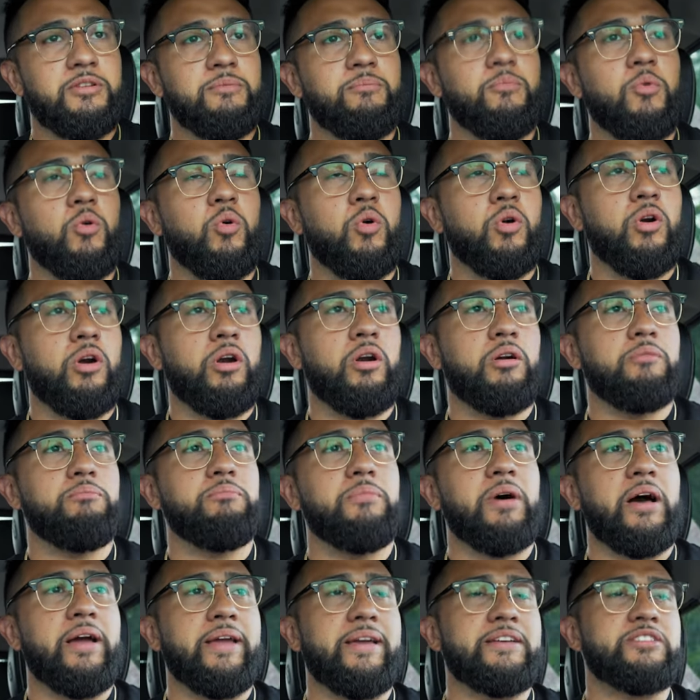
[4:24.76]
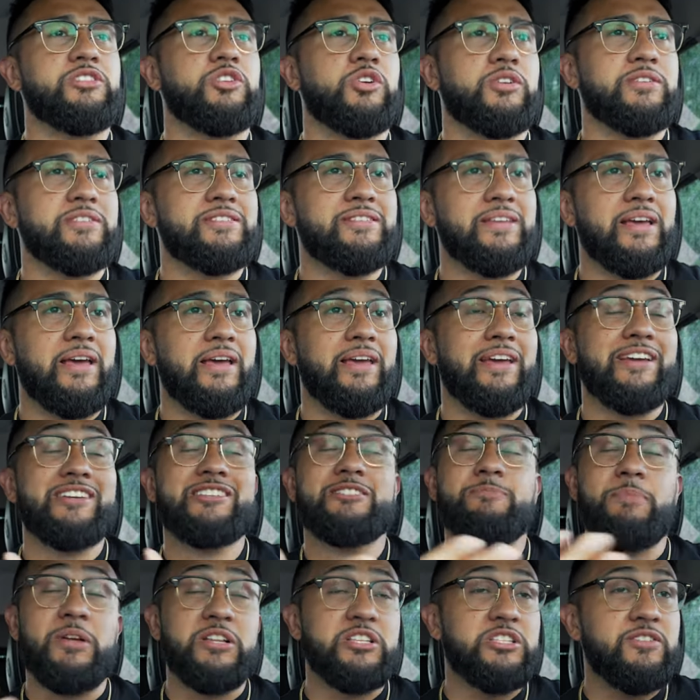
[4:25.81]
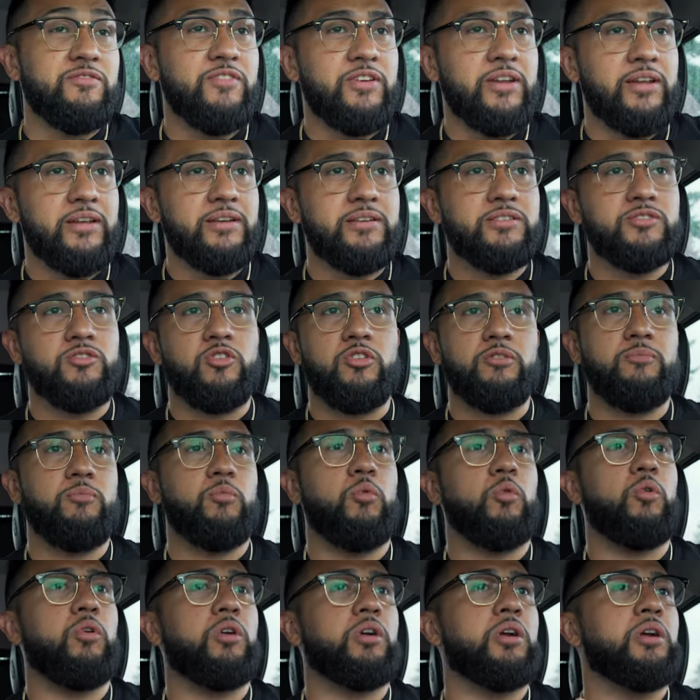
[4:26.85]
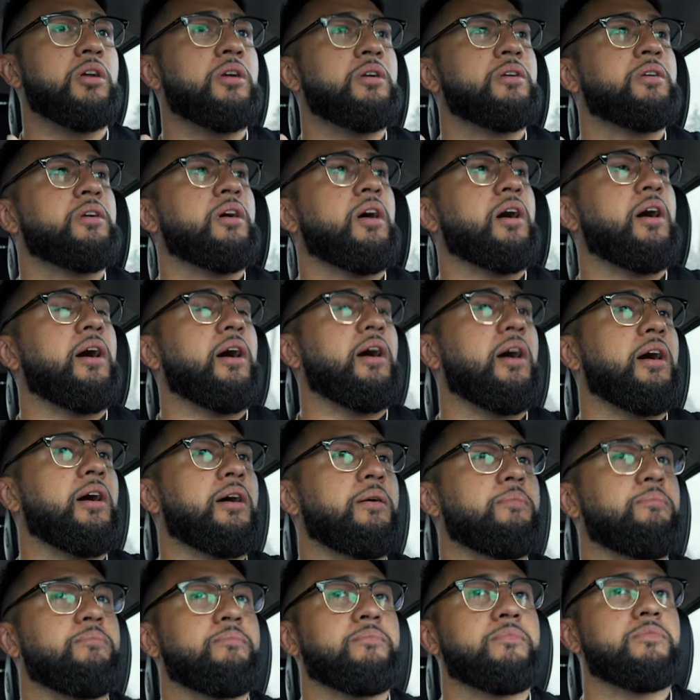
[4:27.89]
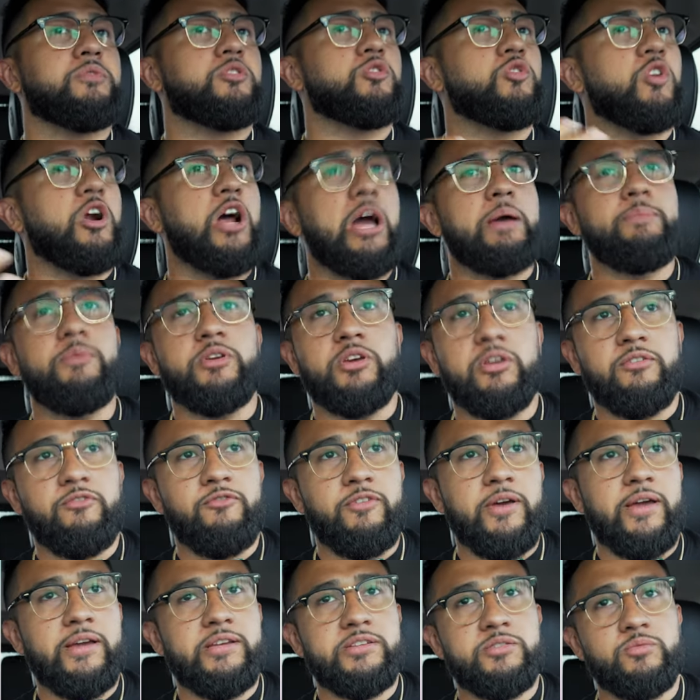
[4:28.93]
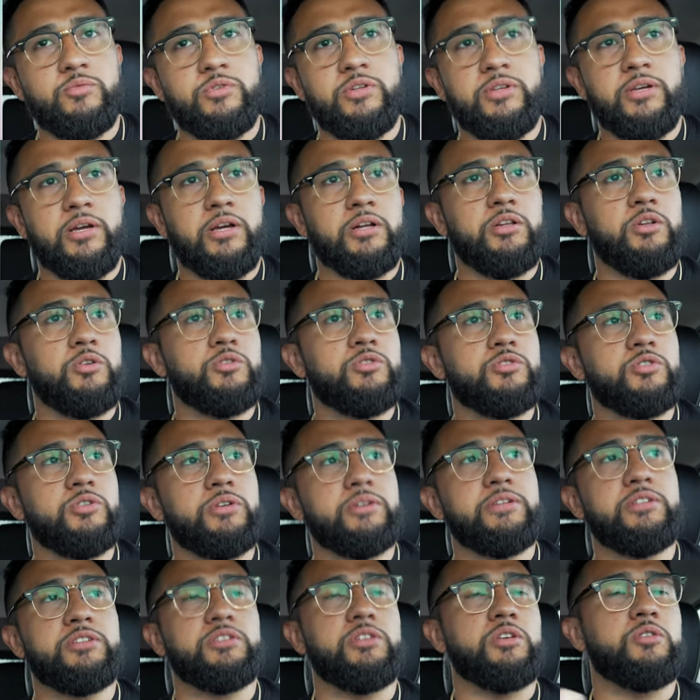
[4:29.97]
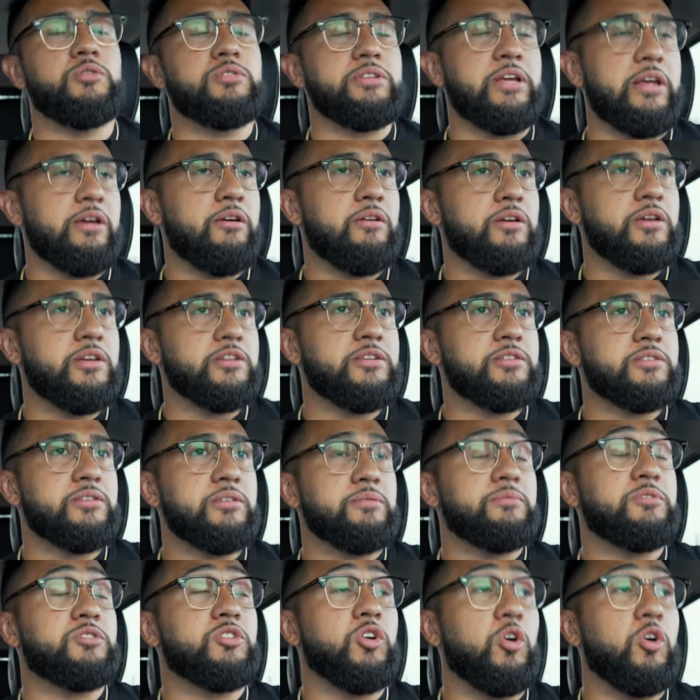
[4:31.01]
the more, I guess you can say, expensive it is or the more um, crime you could face when you get closer into those areas.